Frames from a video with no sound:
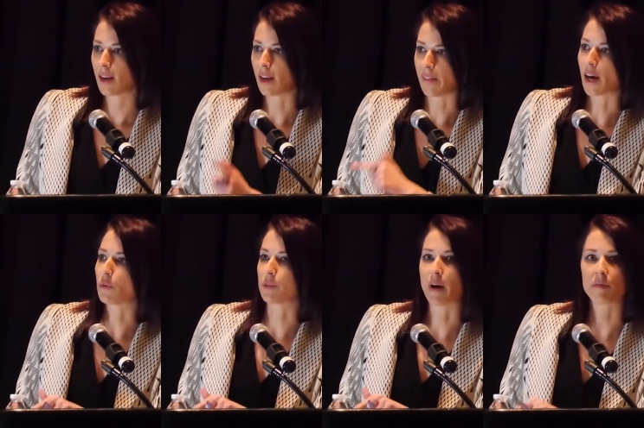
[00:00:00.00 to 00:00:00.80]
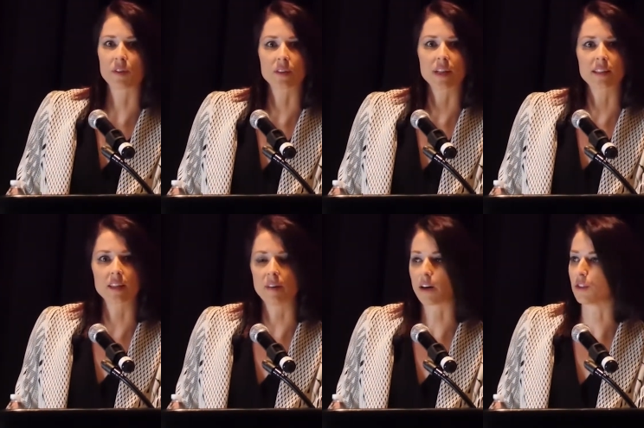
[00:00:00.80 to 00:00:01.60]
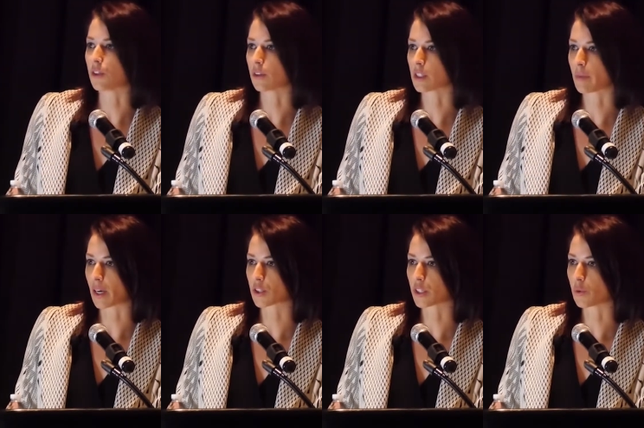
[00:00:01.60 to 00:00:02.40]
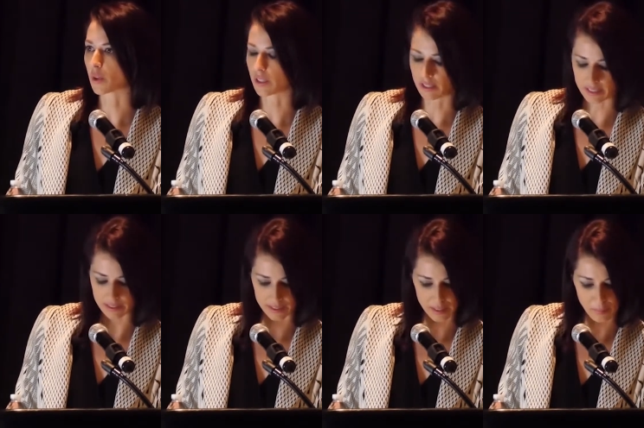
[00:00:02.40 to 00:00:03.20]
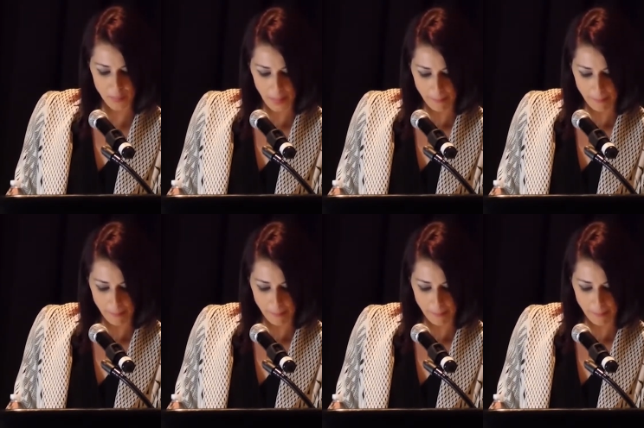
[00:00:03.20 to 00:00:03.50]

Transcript: And that was my first lesson of how journalism actually worked in DC.